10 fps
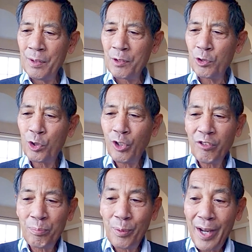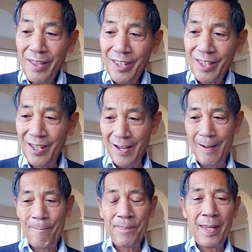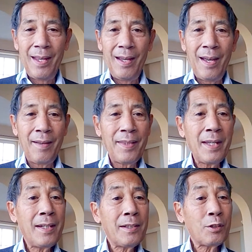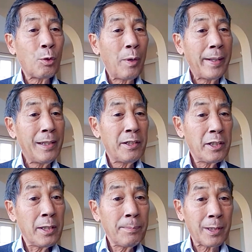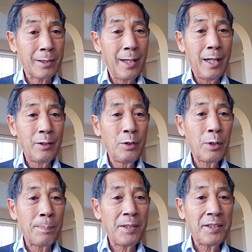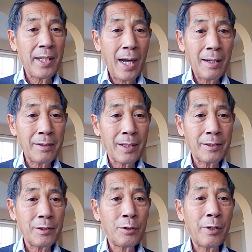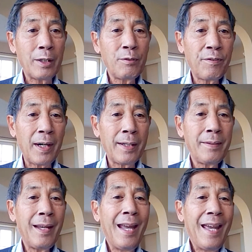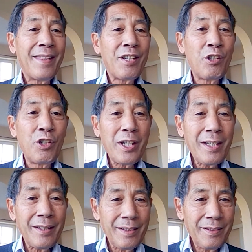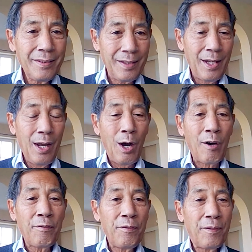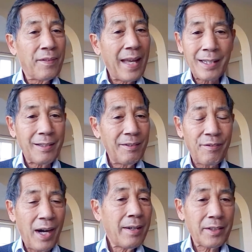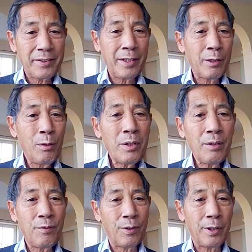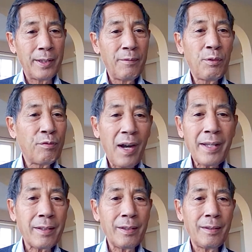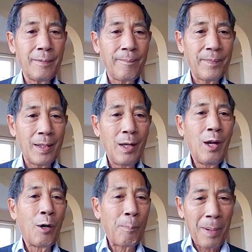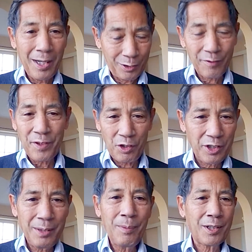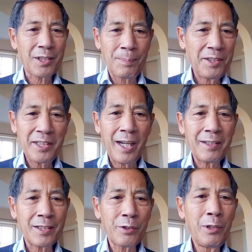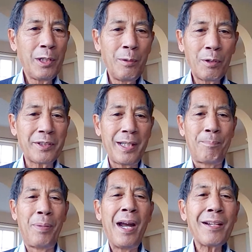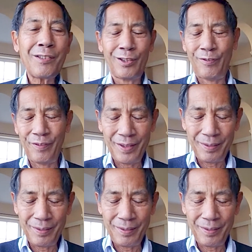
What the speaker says: short of breath, then it's quite legitimate to do a PCR test to try to find the gene of that virus that you're looking for. And if you find it, or parts of the gene, because a PCR test only looks at parts of